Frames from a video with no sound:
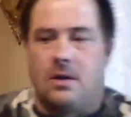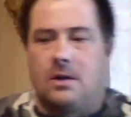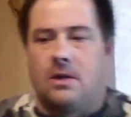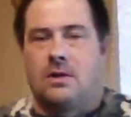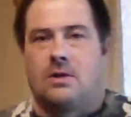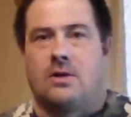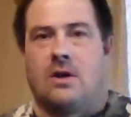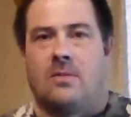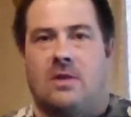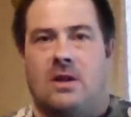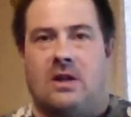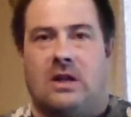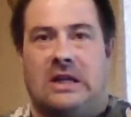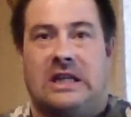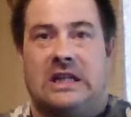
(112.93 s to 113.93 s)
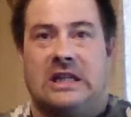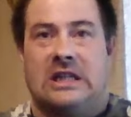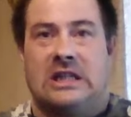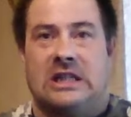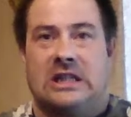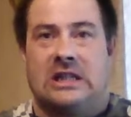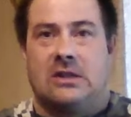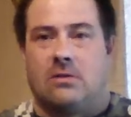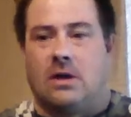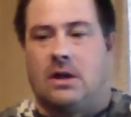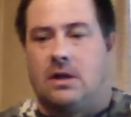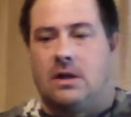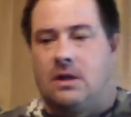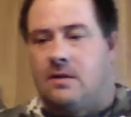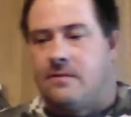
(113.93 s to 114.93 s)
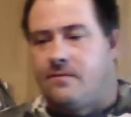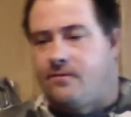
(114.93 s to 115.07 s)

So I'm a little right now.